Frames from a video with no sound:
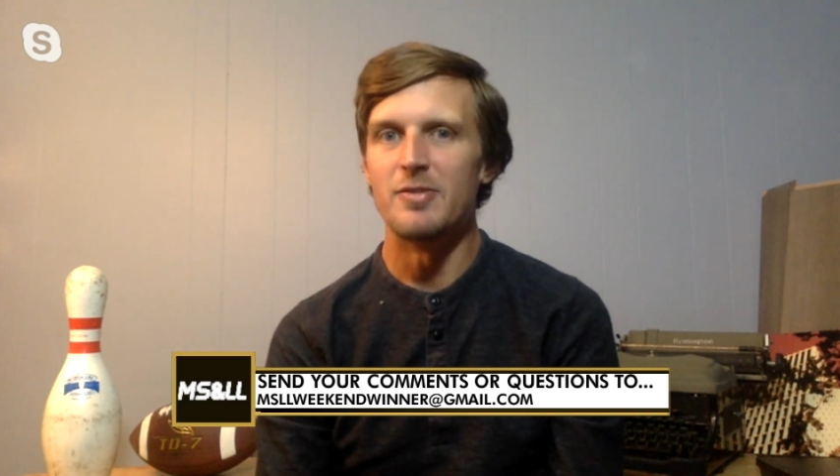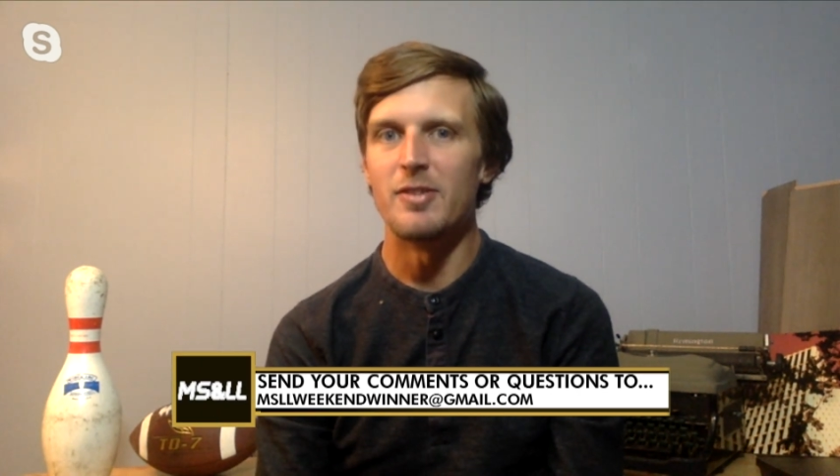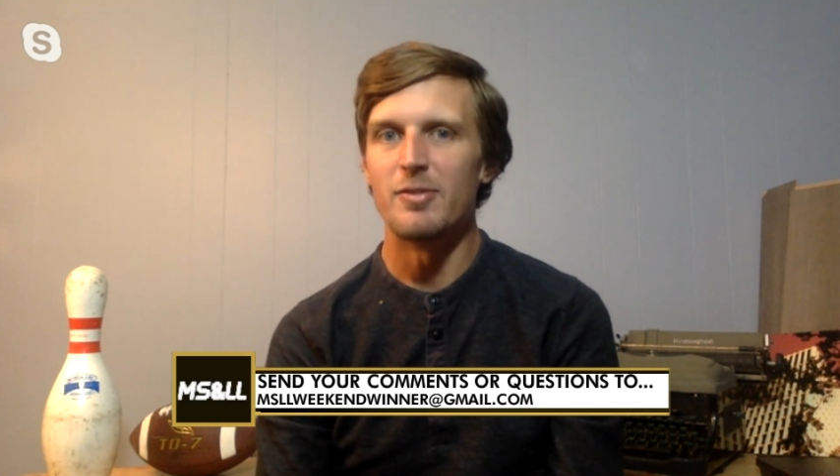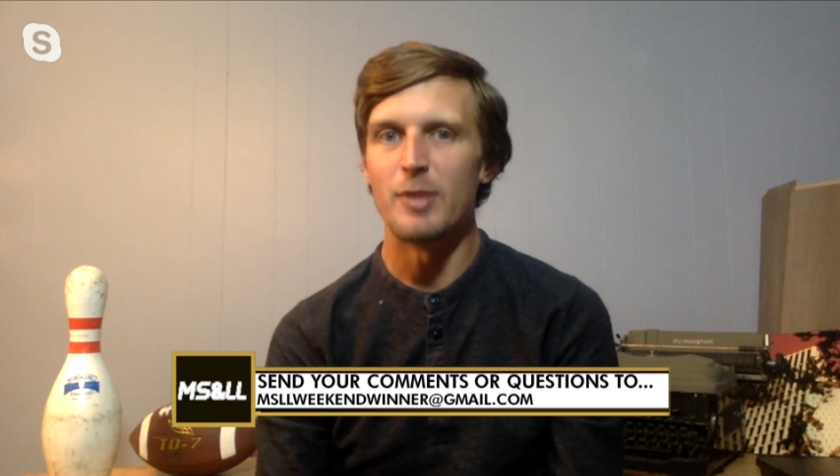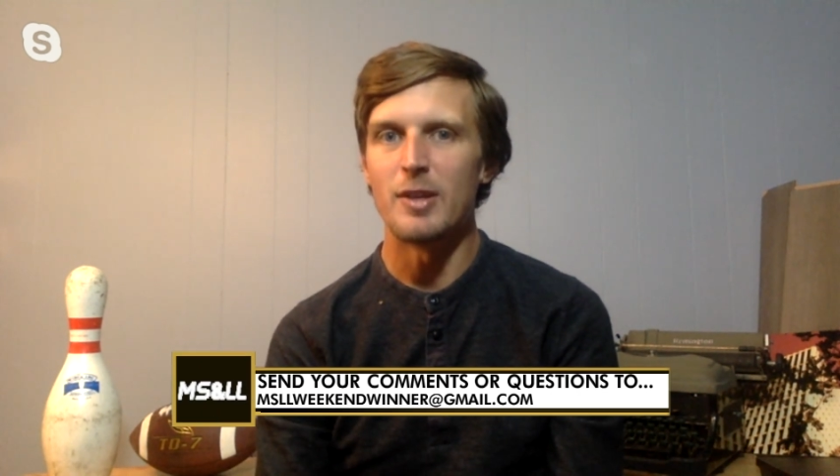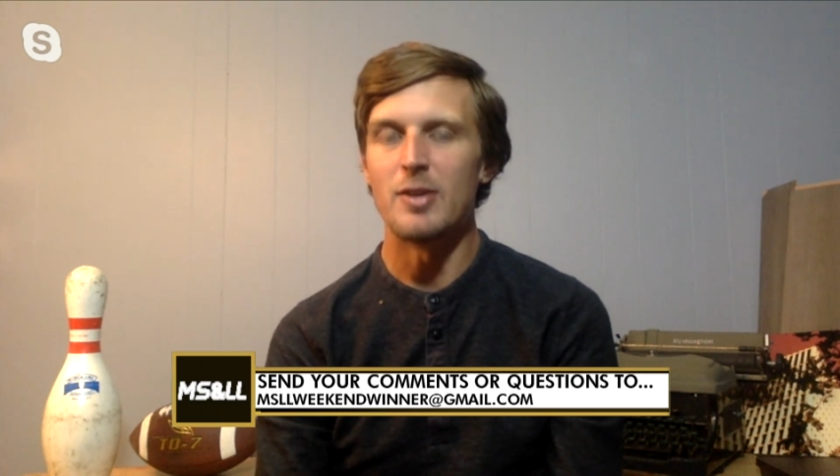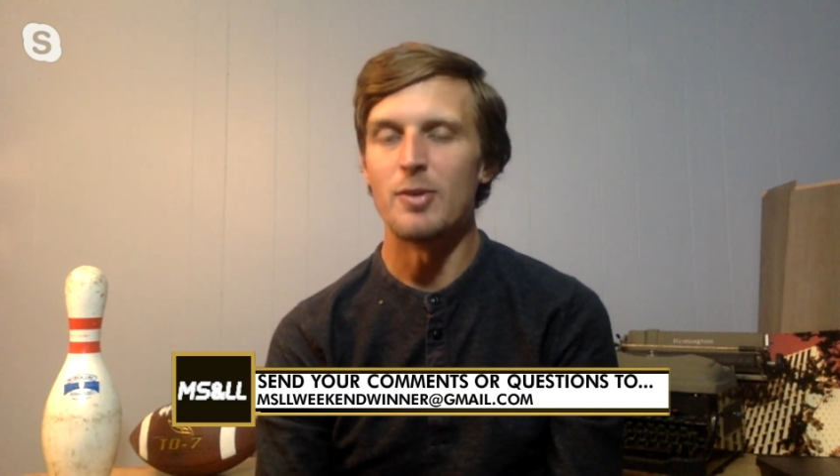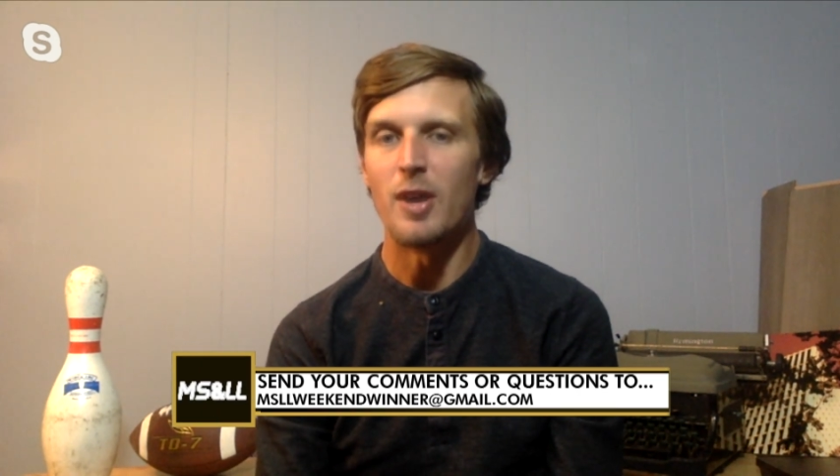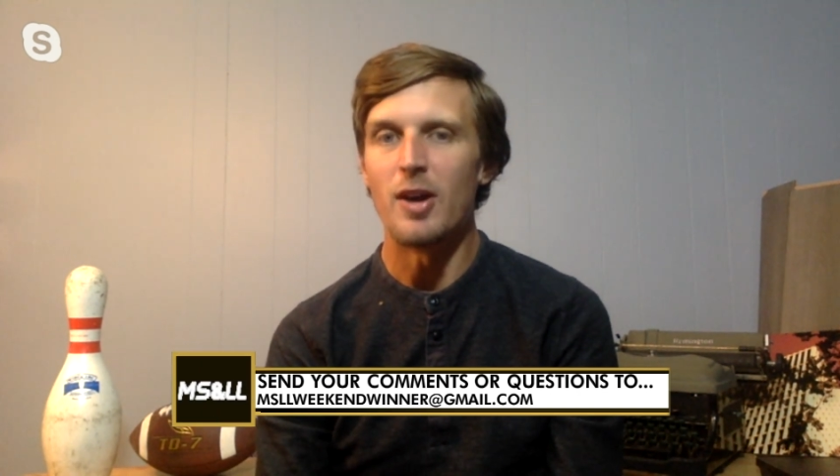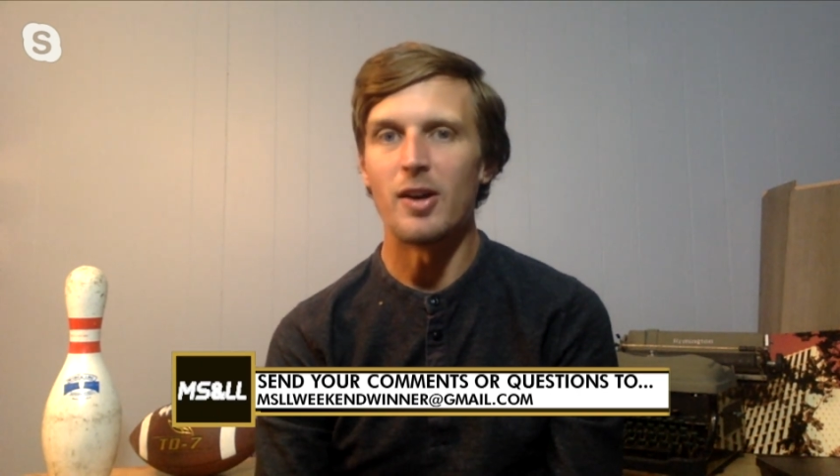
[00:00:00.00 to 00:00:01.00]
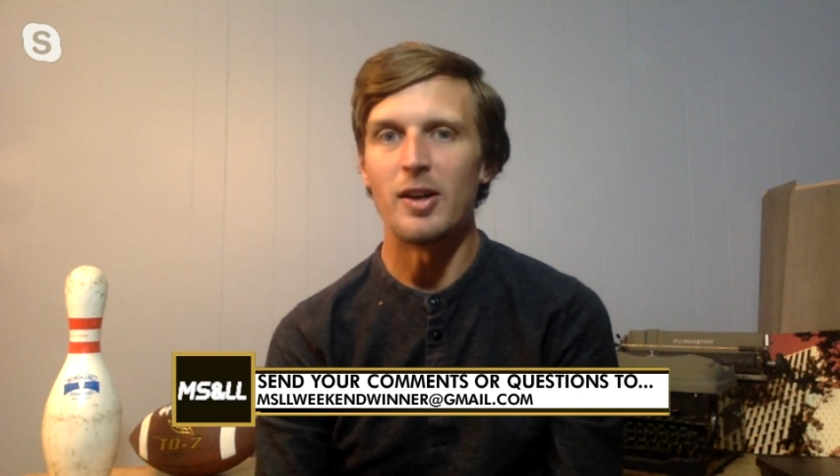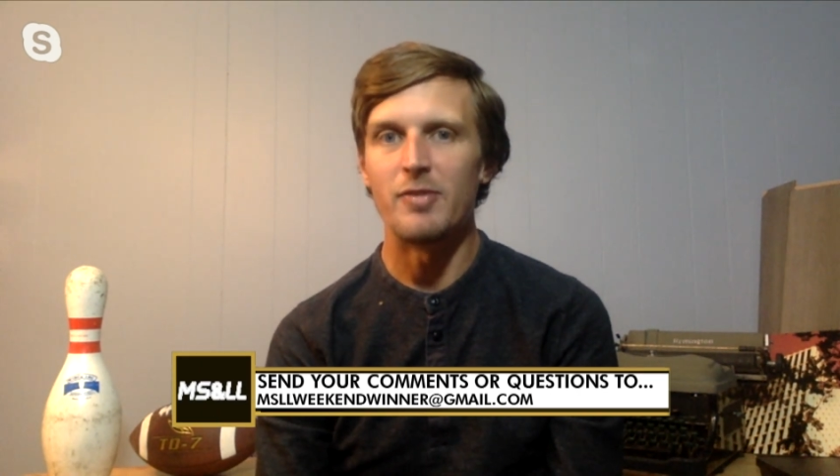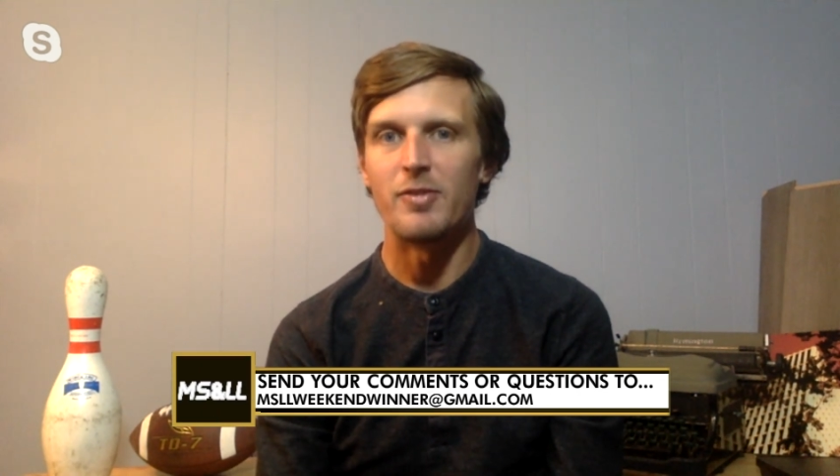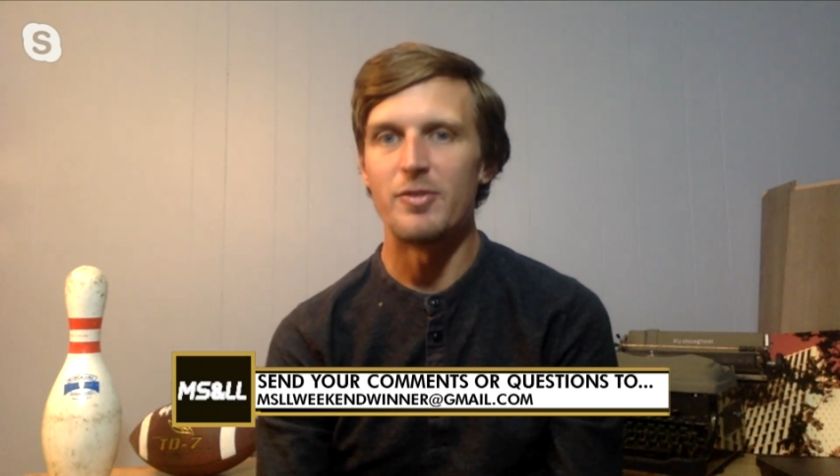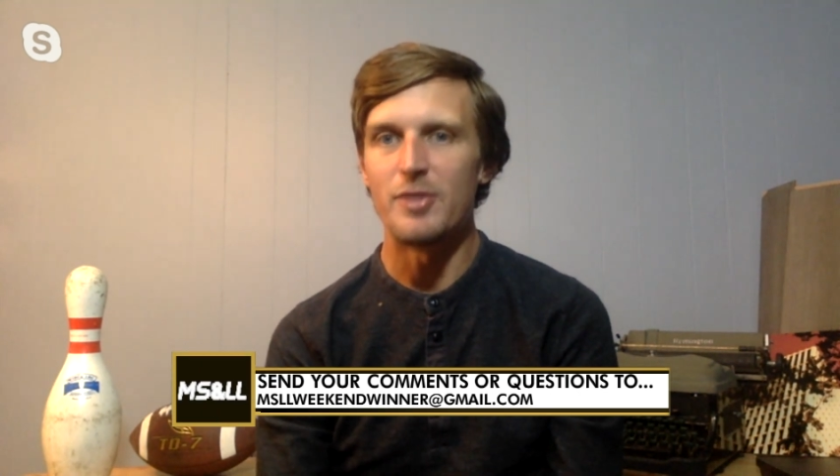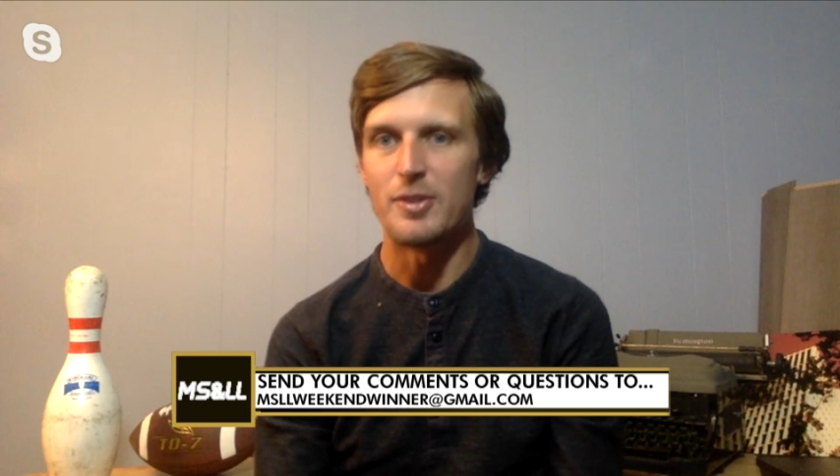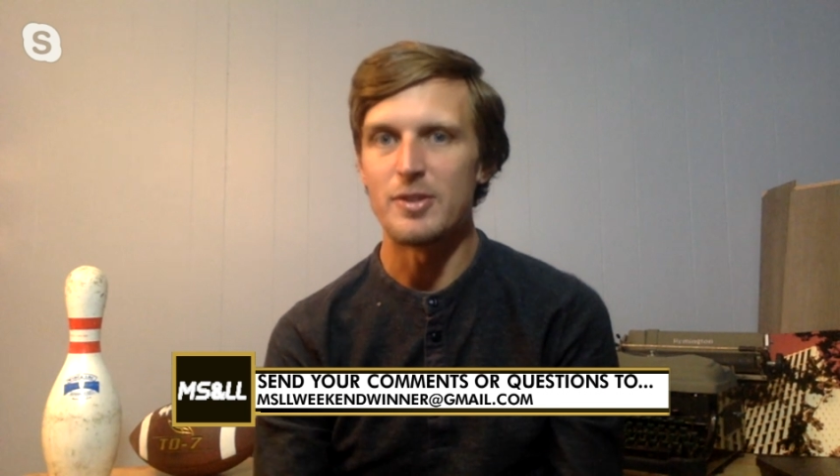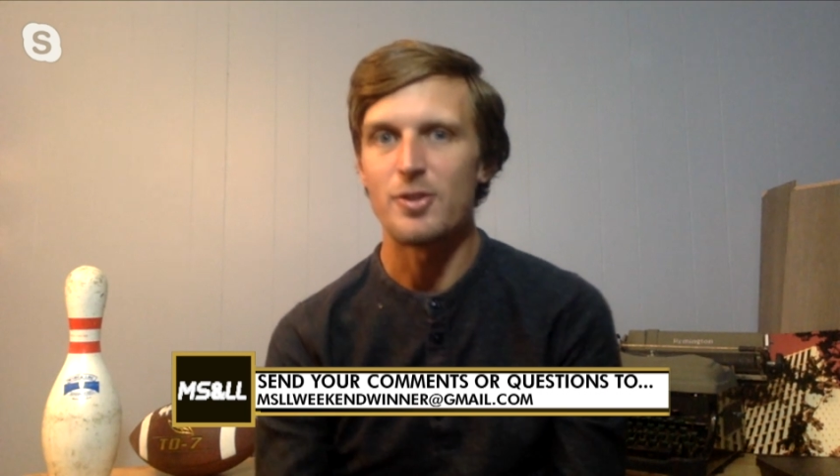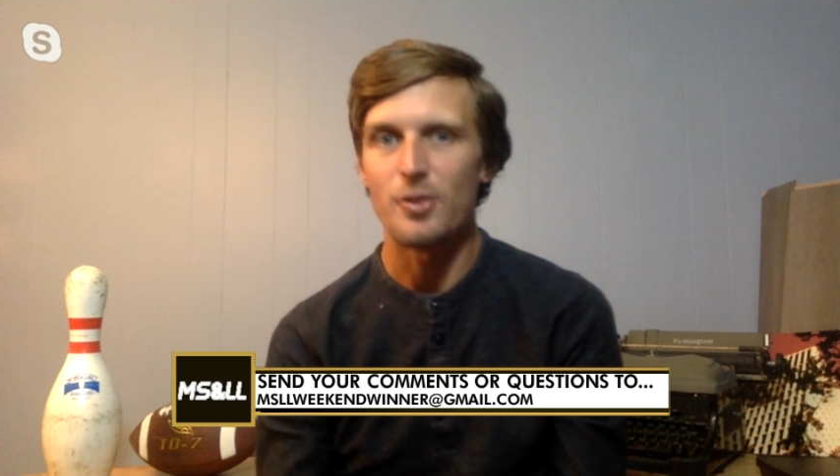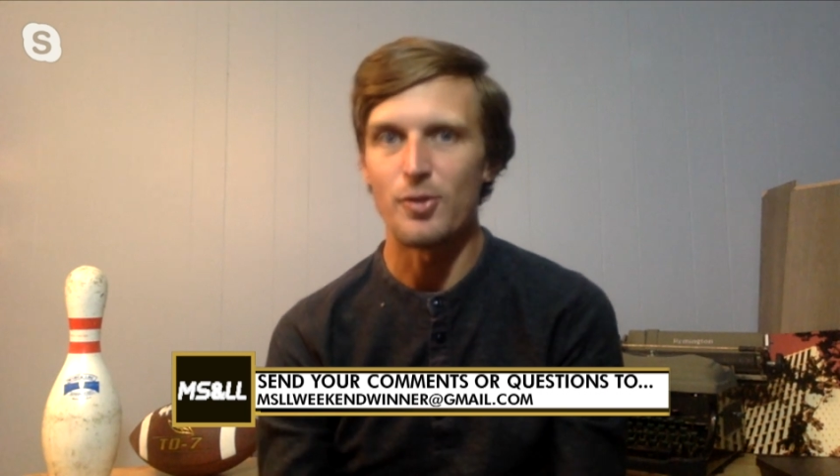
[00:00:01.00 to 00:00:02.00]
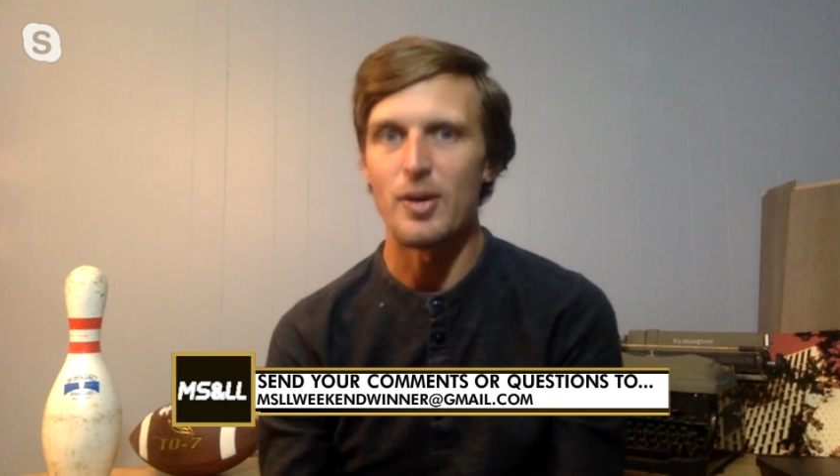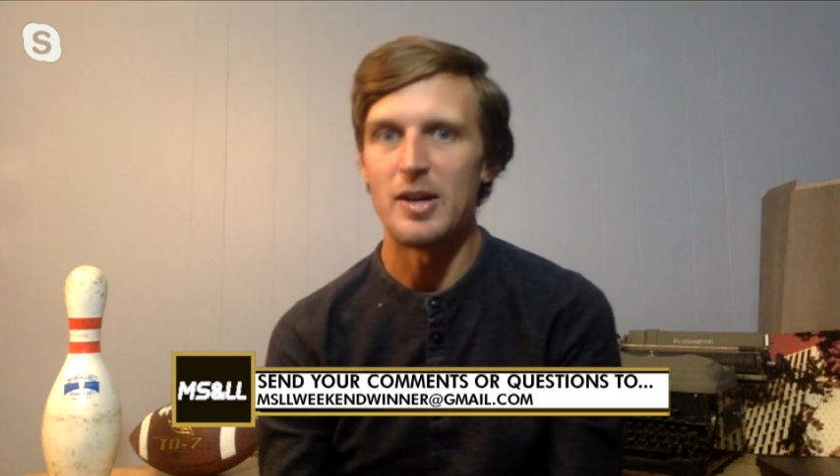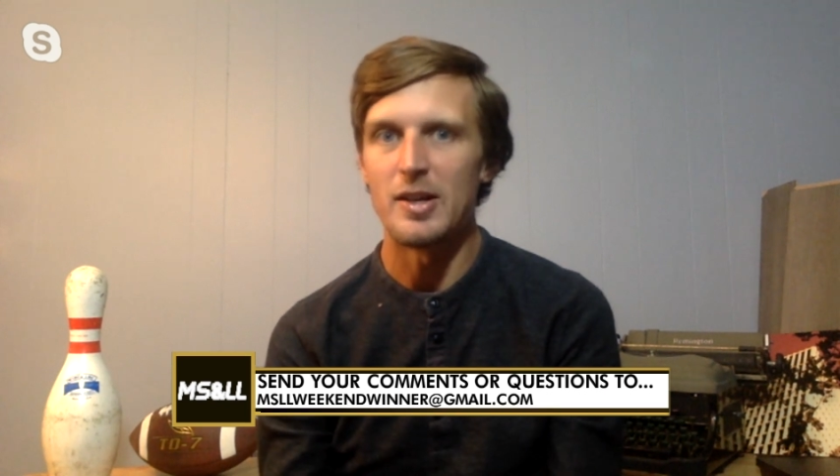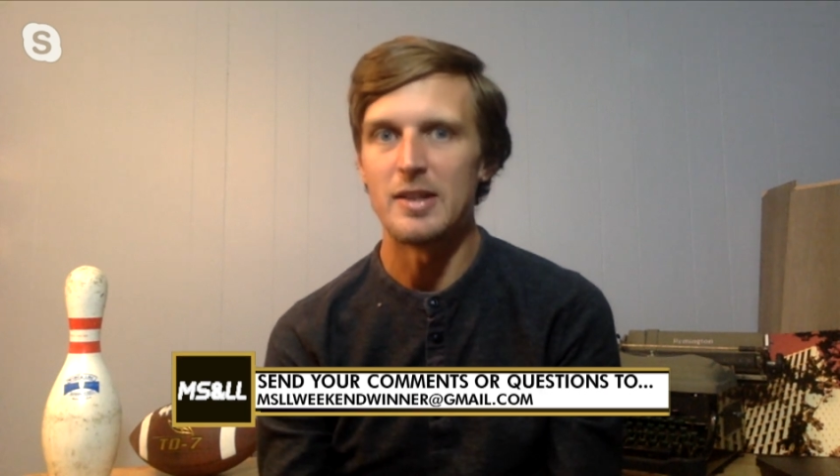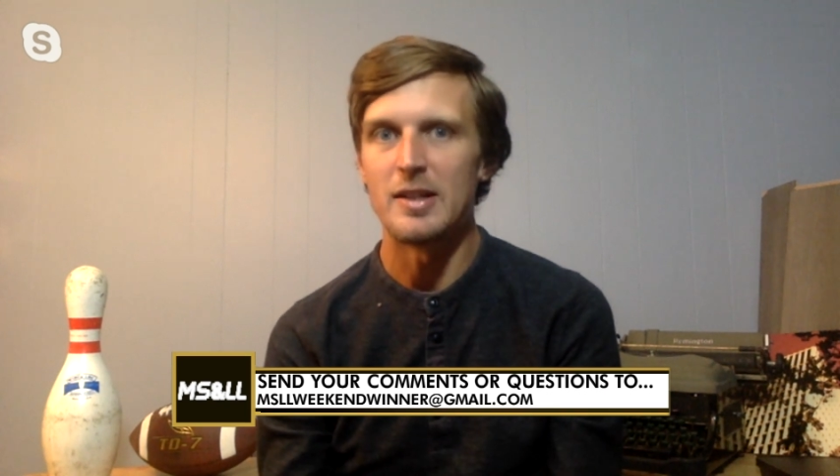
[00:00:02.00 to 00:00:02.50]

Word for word: of where you are if, if you can turn around and,